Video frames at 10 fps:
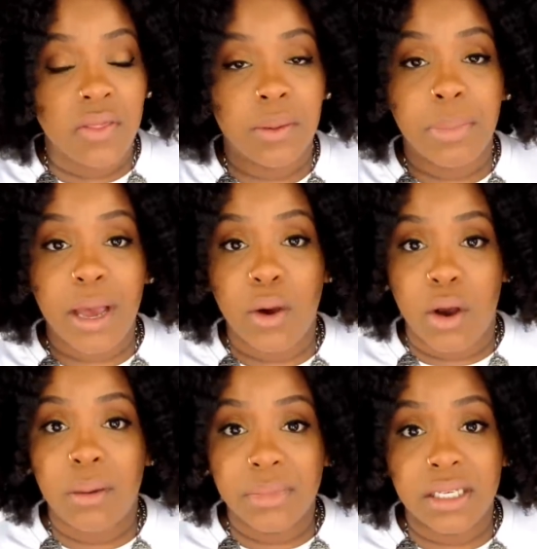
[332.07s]
then by
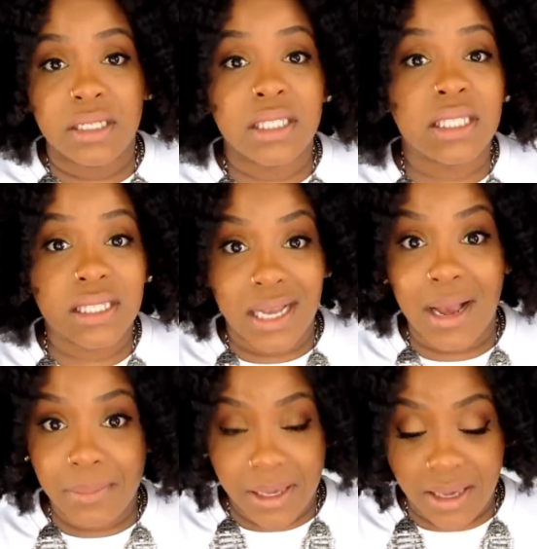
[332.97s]
all means
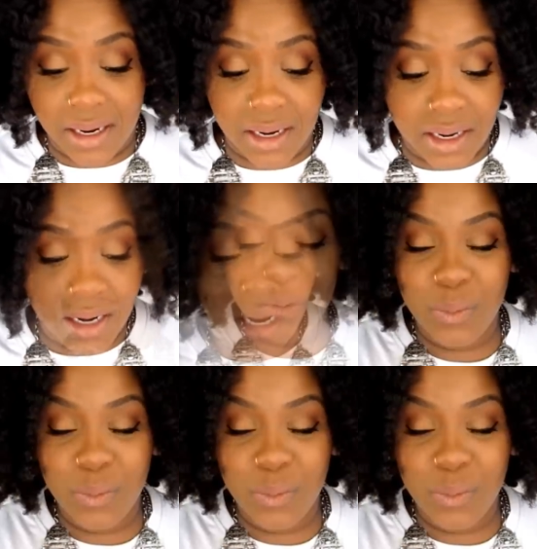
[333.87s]
stop here